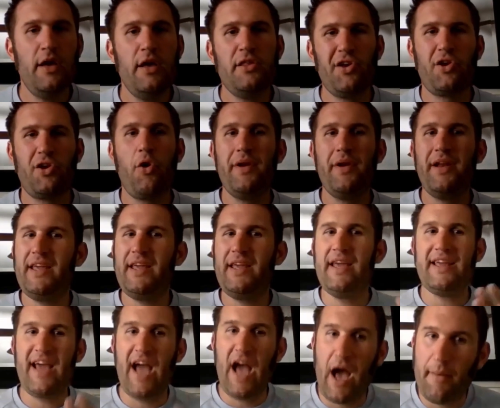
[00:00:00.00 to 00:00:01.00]
They're going to
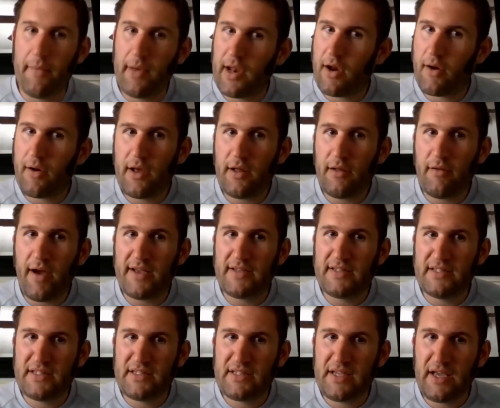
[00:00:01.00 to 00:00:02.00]
get common area
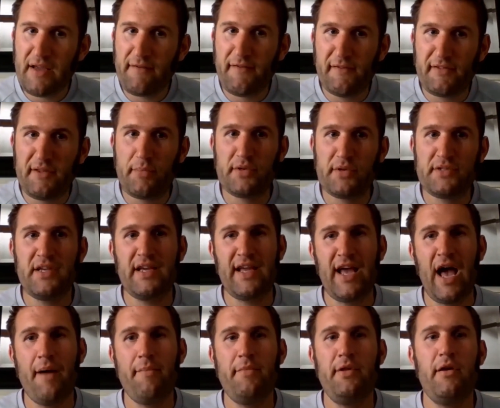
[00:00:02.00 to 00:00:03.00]
licensing, 50%
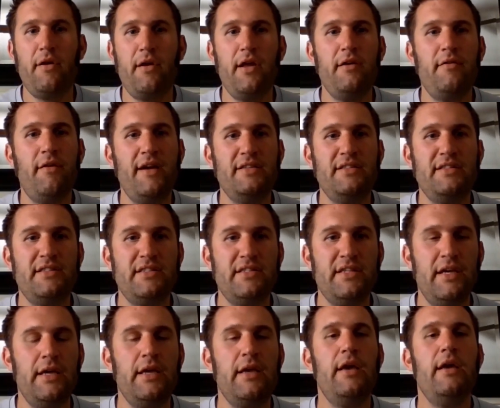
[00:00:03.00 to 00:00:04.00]
common area
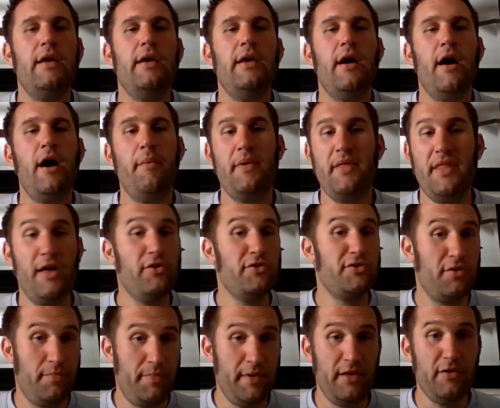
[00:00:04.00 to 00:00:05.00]
licensing. And
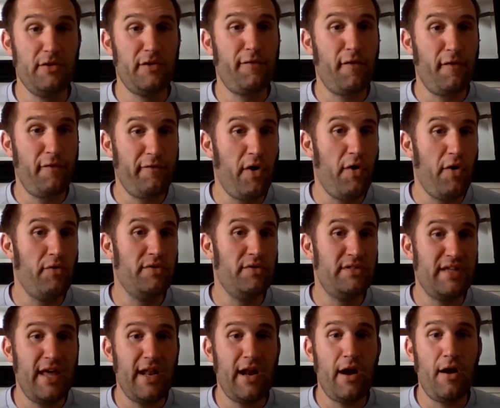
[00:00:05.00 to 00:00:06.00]
those will be used for phones
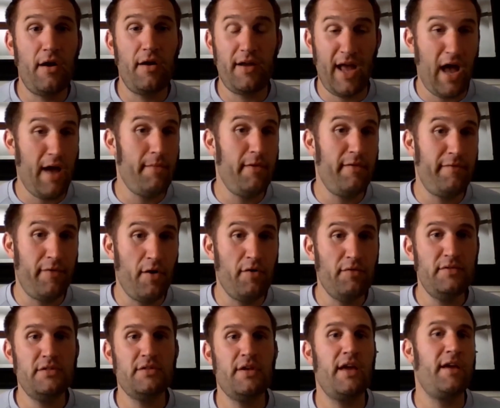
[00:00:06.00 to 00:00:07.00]
that are common
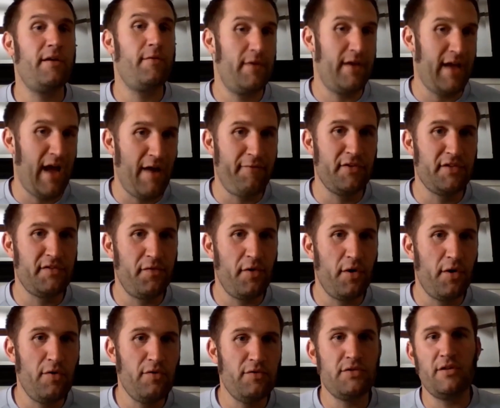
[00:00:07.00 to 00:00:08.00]
phones, like conference
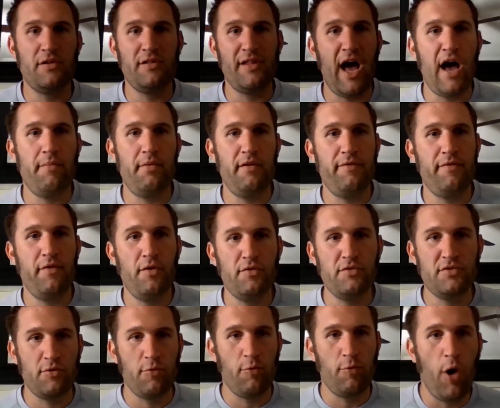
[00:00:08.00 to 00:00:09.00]
phones or lobby
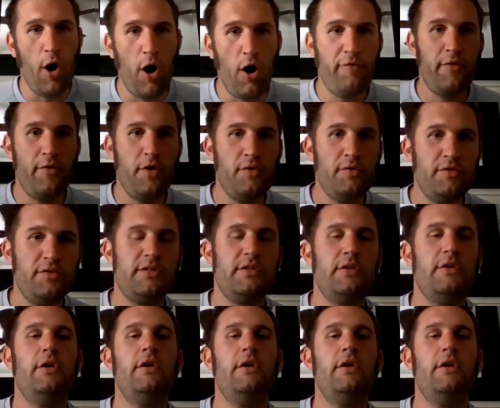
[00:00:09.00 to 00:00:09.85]
phones or wall phones.